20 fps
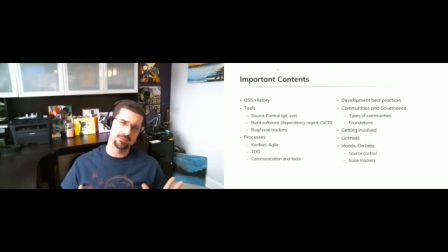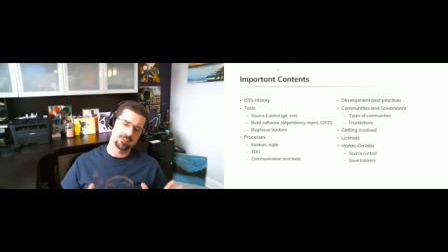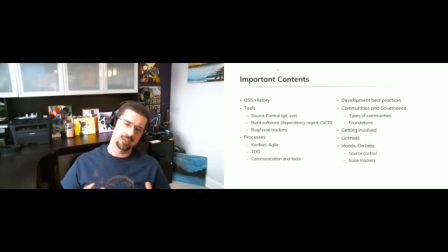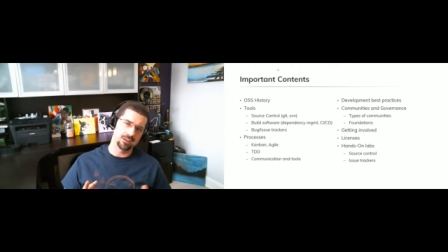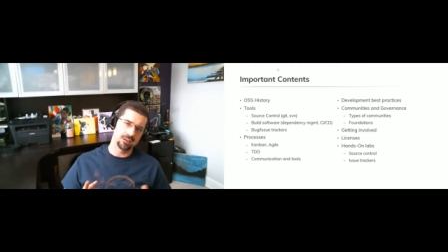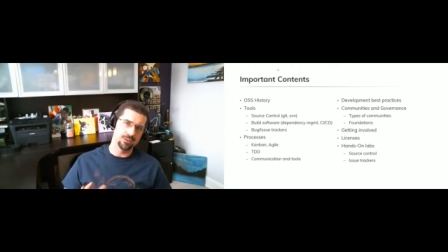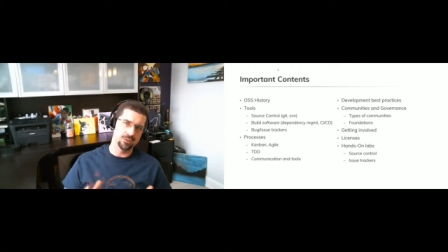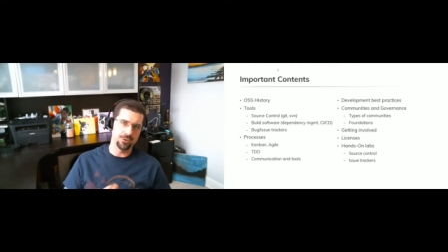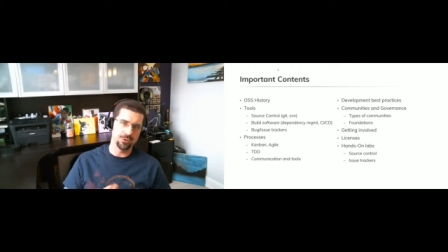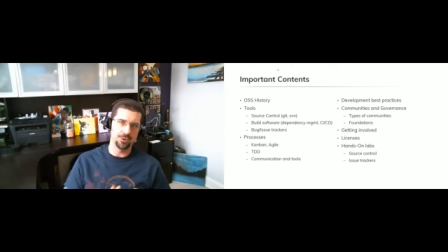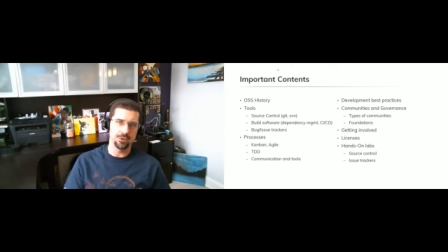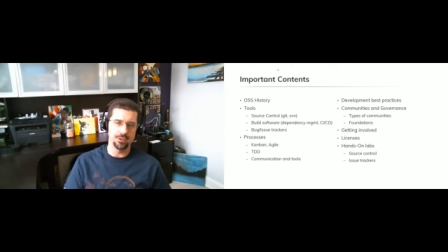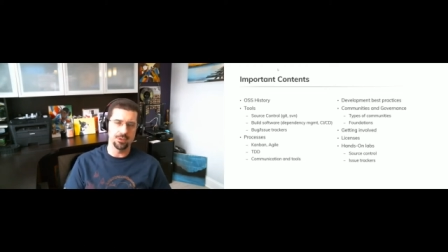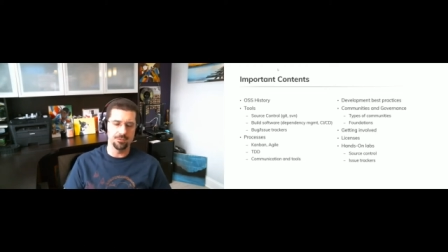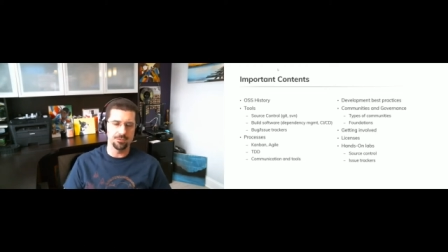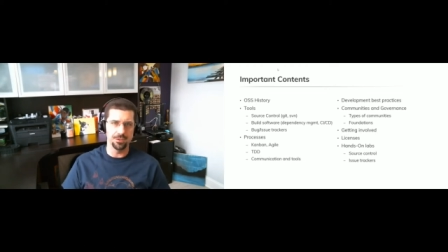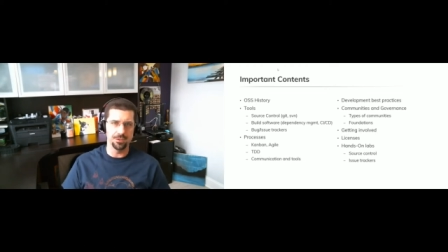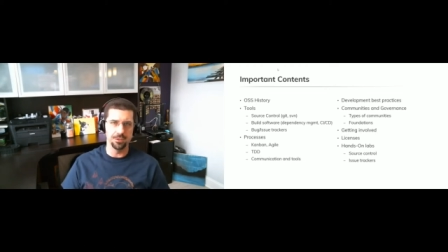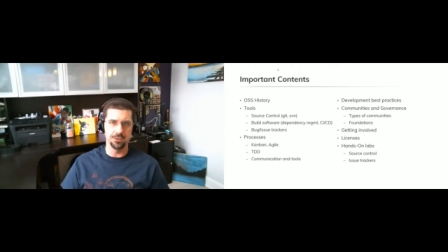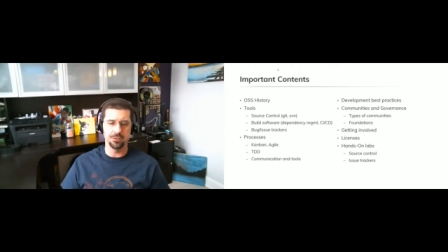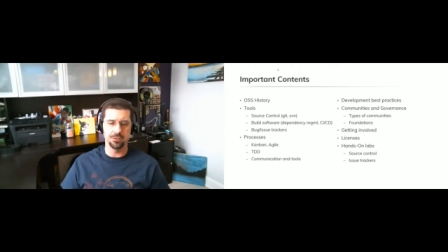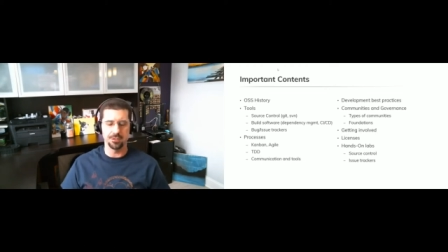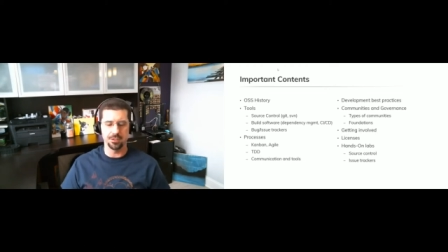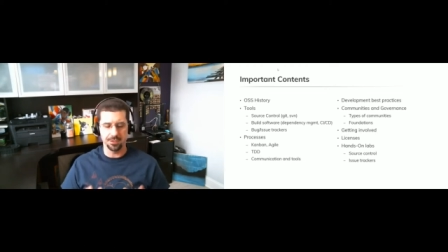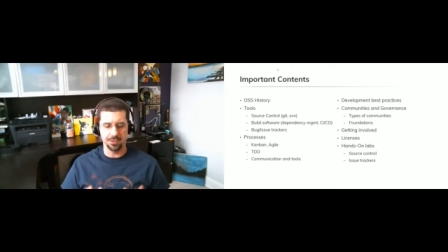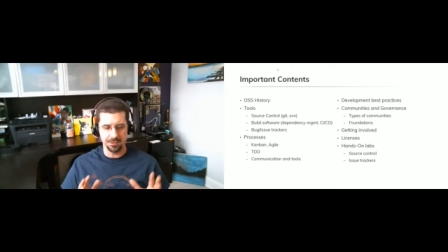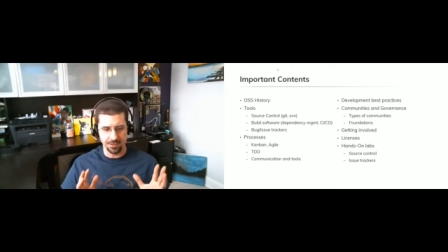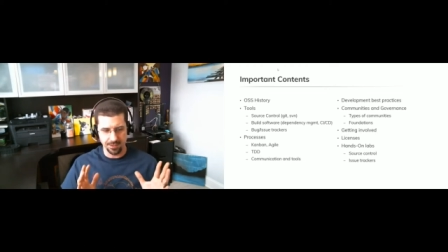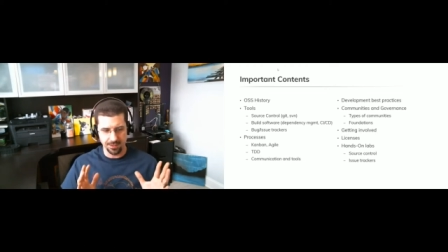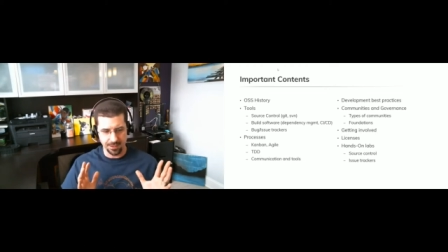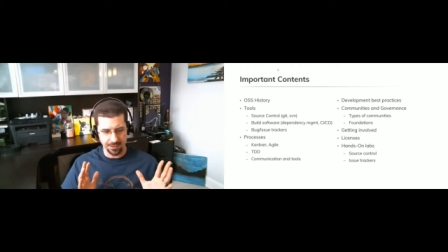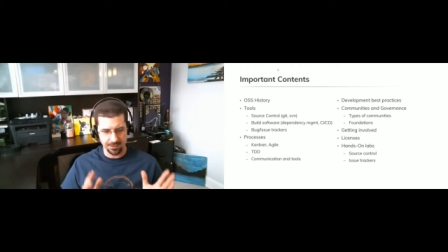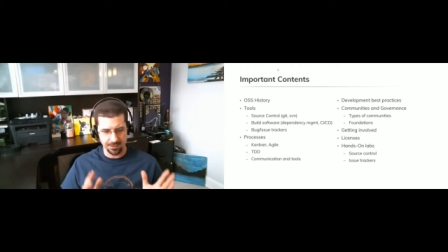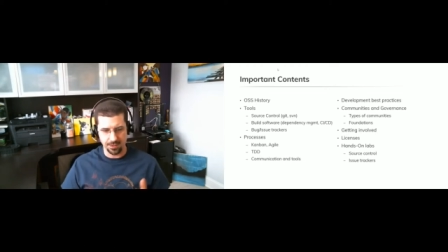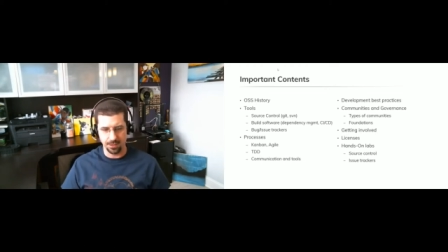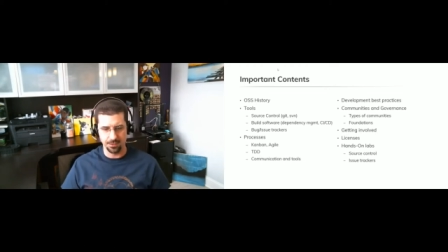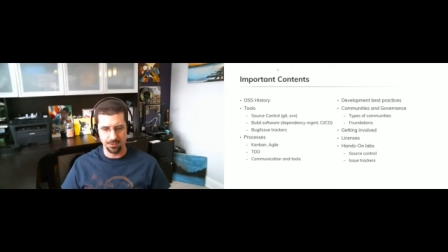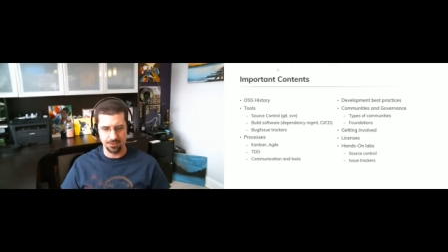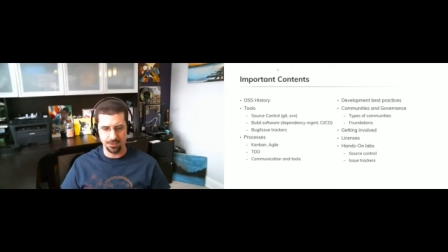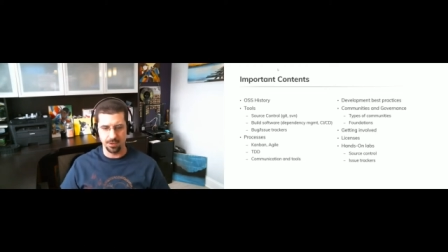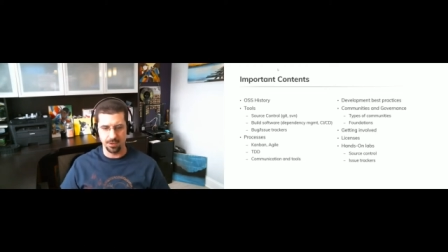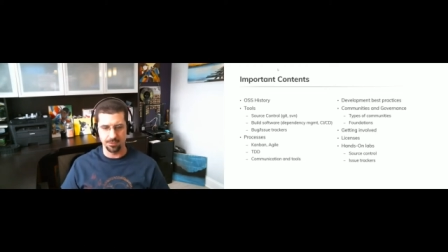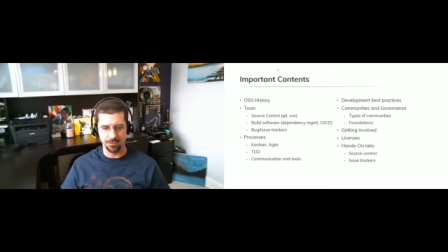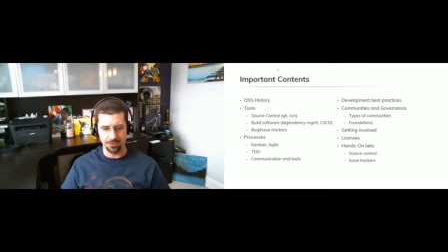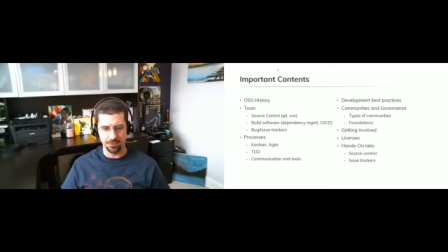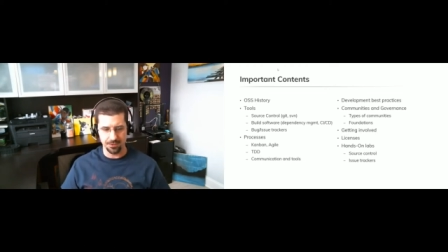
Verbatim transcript: got a little confused and they said that sounds awful.